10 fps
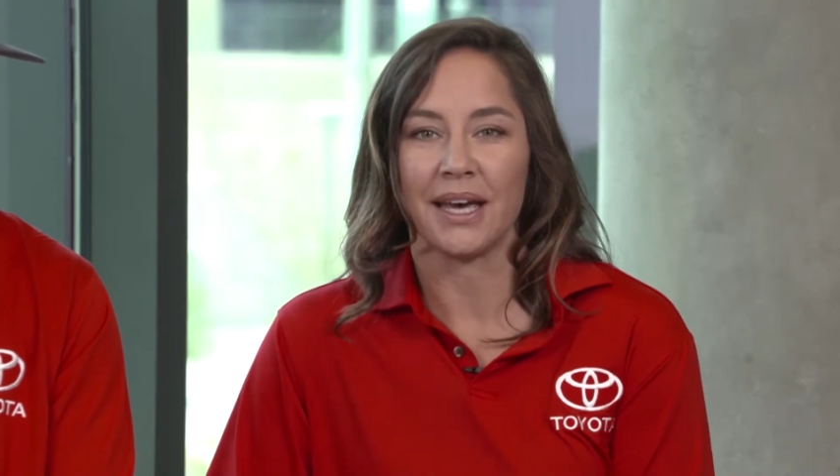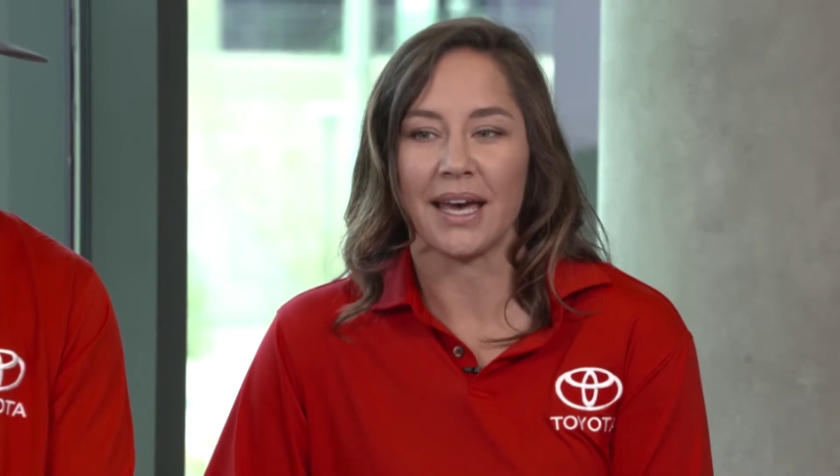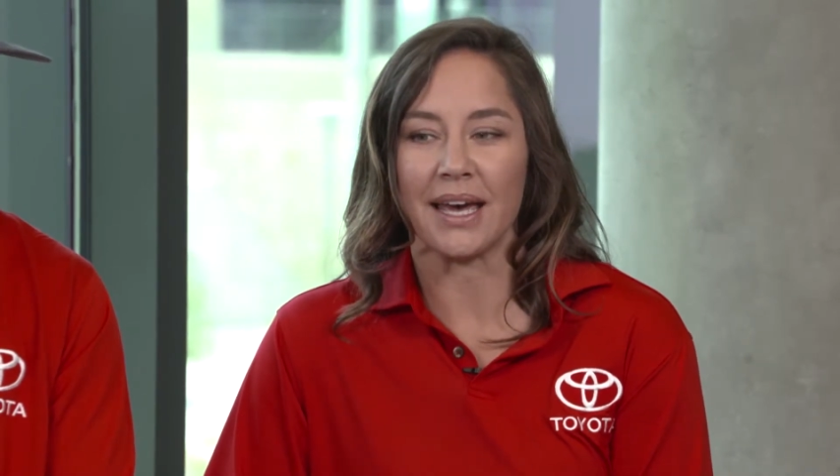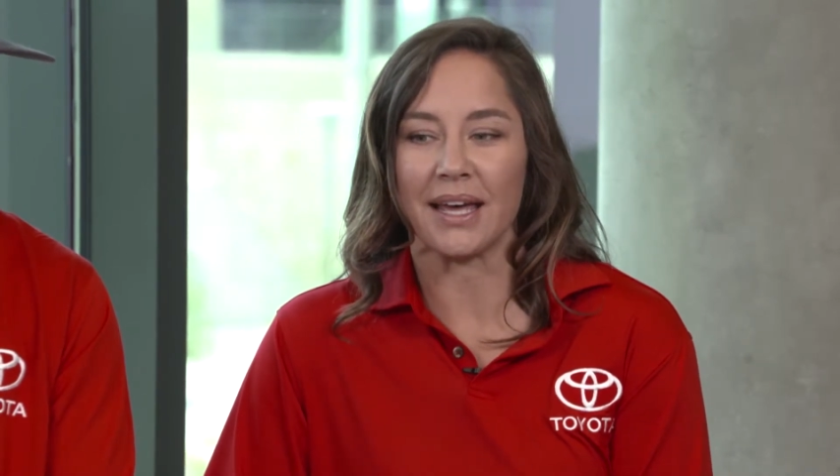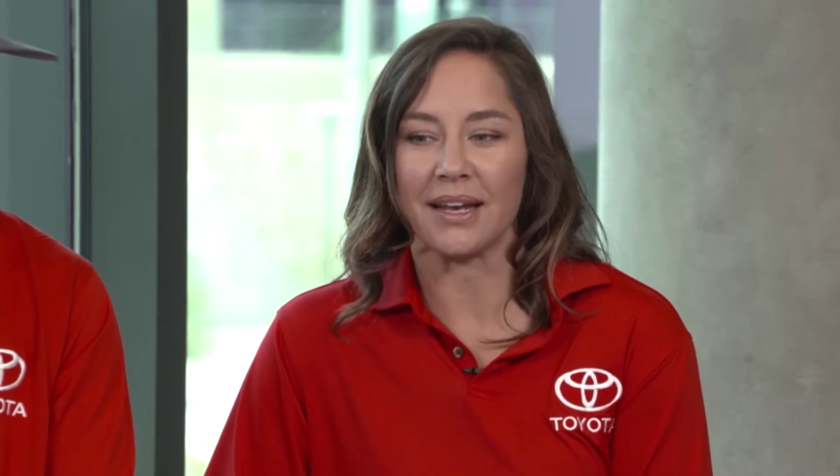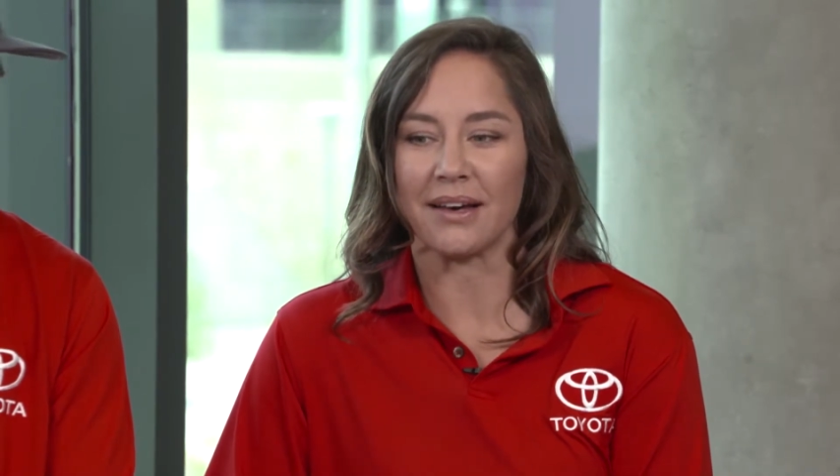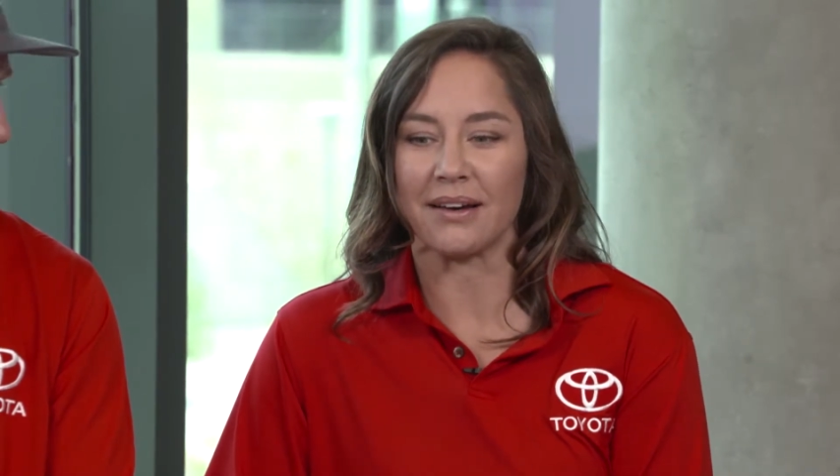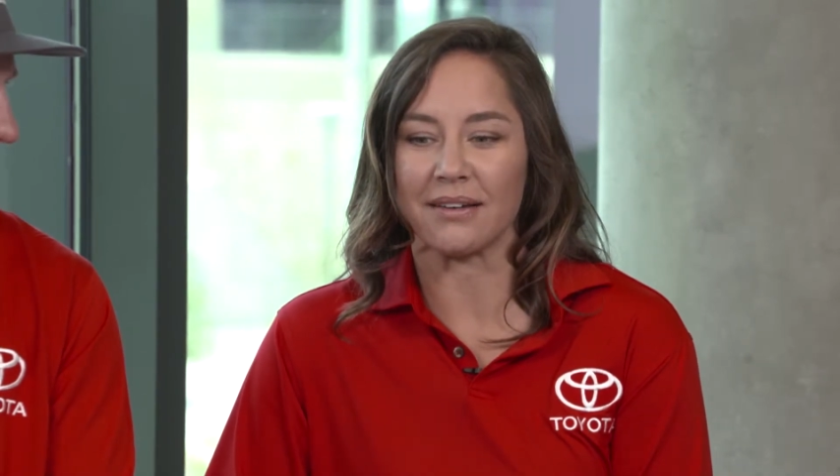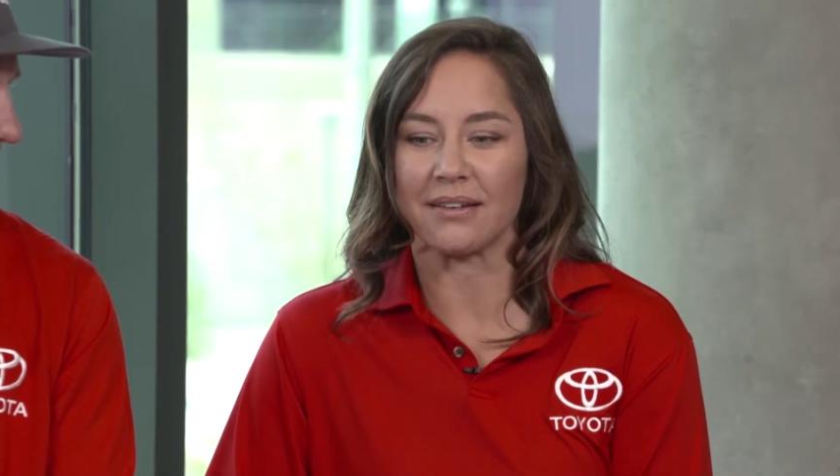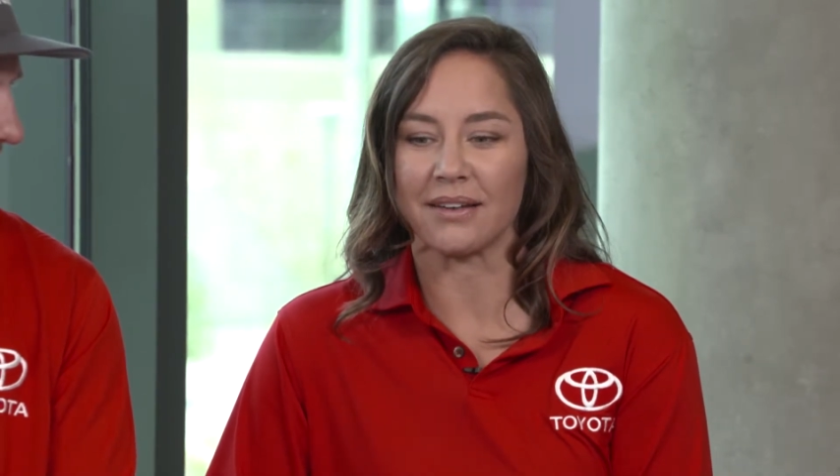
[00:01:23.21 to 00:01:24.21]
And,
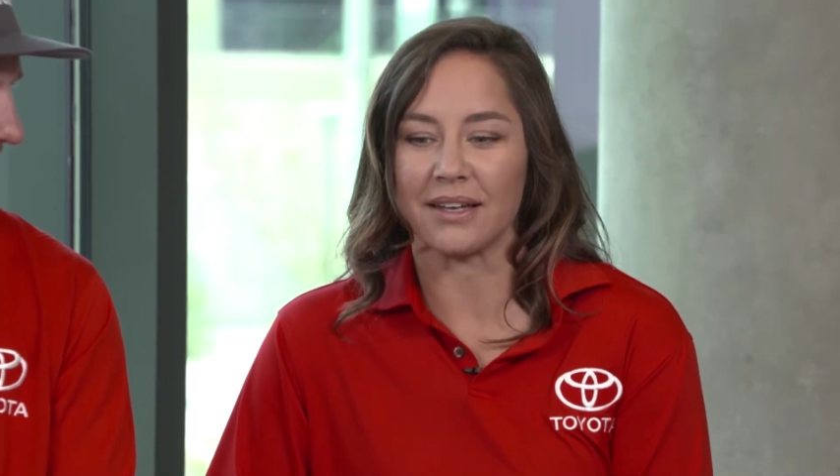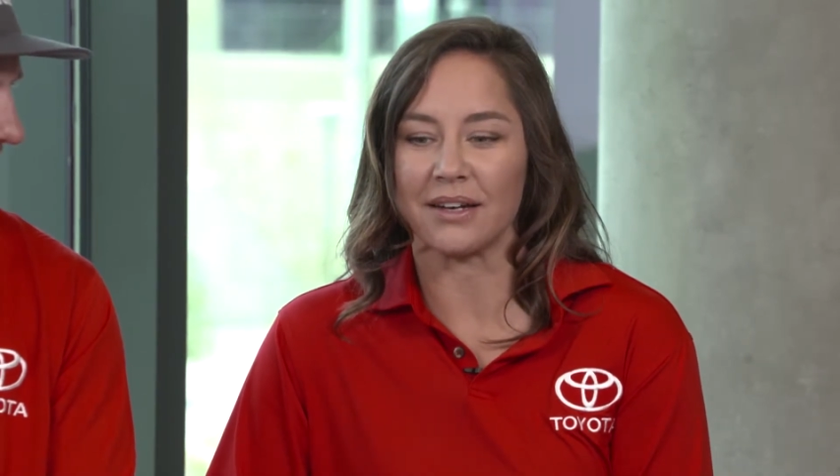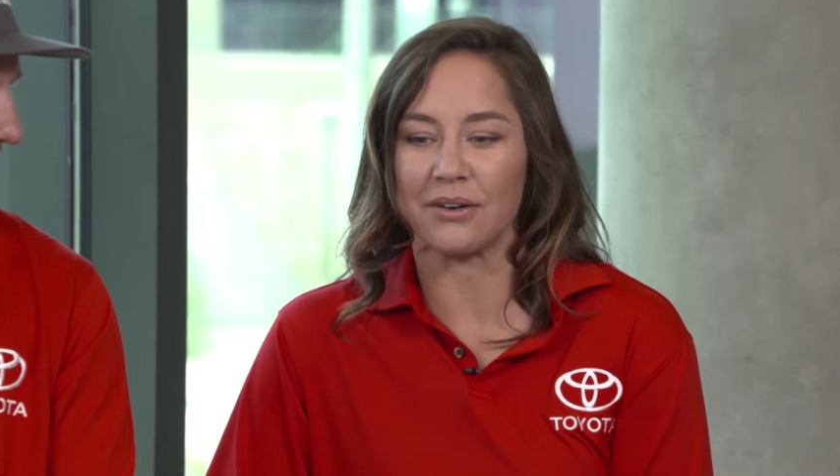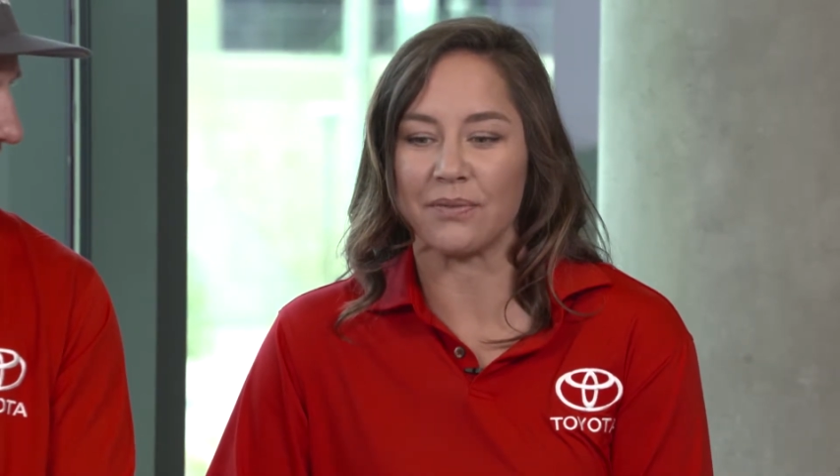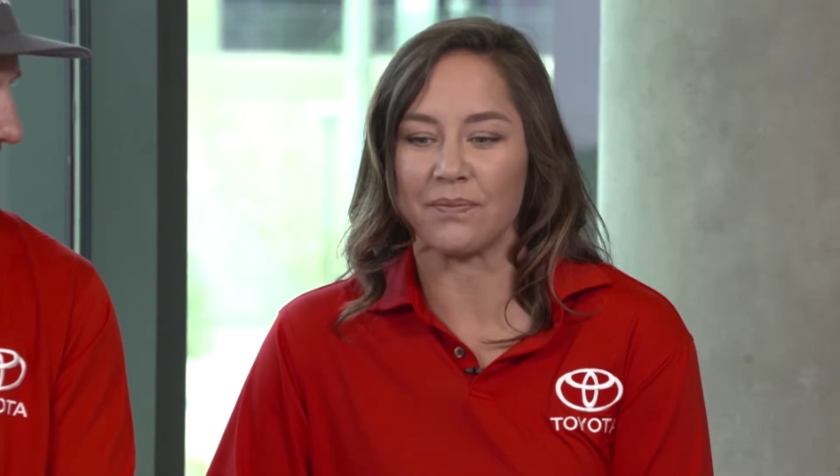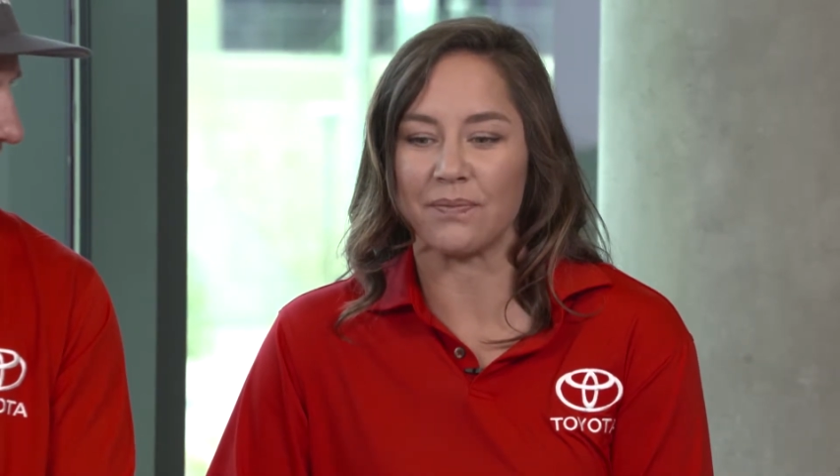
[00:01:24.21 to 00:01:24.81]
uh, you know,